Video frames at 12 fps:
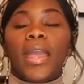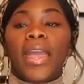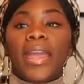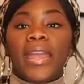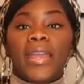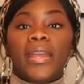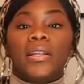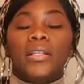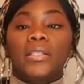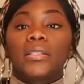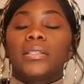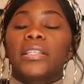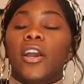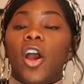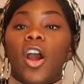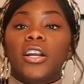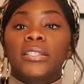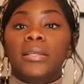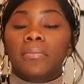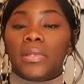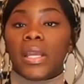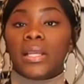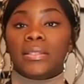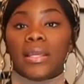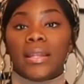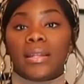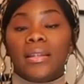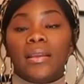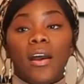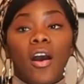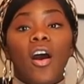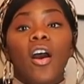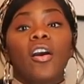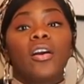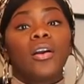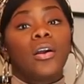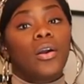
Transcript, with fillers: And there are some things that are